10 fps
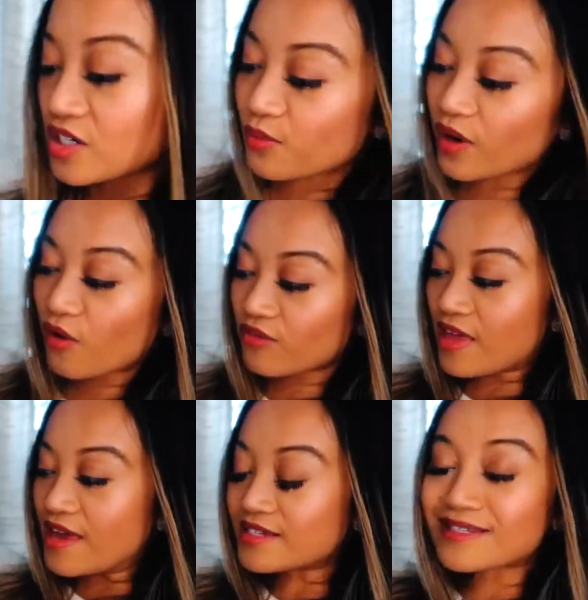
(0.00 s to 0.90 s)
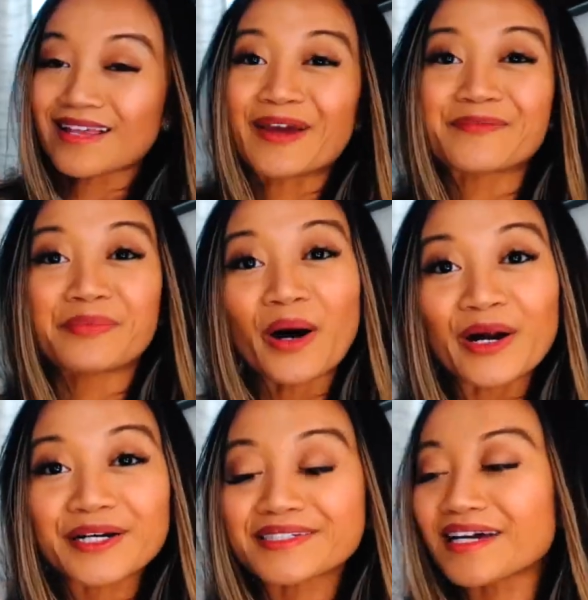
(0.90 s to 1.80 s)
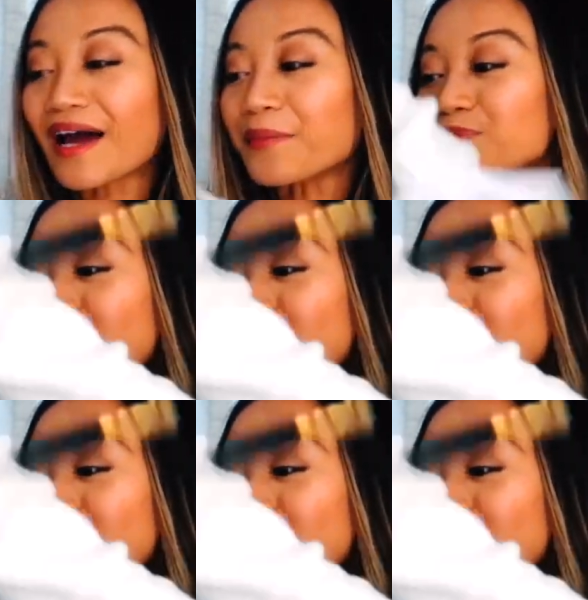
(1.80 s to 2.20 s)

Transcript: just went over the inside part. I'm